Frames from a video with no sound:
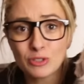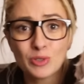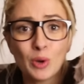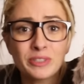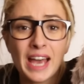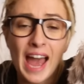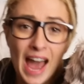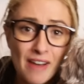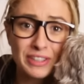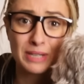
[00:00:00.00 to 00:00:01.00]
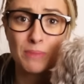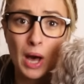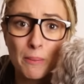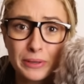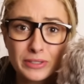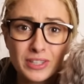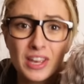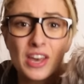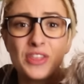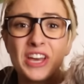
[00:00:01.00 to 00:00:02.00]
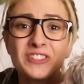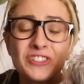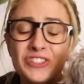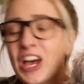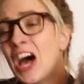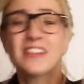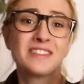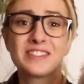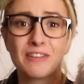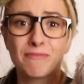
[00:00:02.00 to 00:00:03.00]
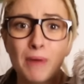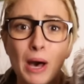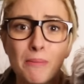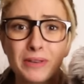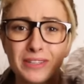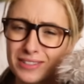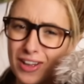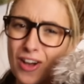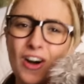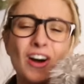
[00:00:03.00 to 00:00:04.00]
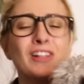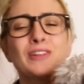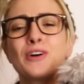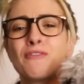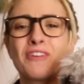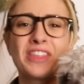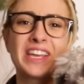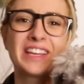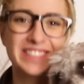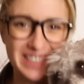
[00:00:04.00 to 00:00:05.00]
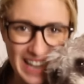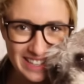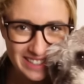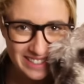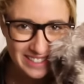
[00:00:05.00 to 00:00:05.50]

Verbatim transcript: you don't have any puppies, there's tons of puppies all over the internet.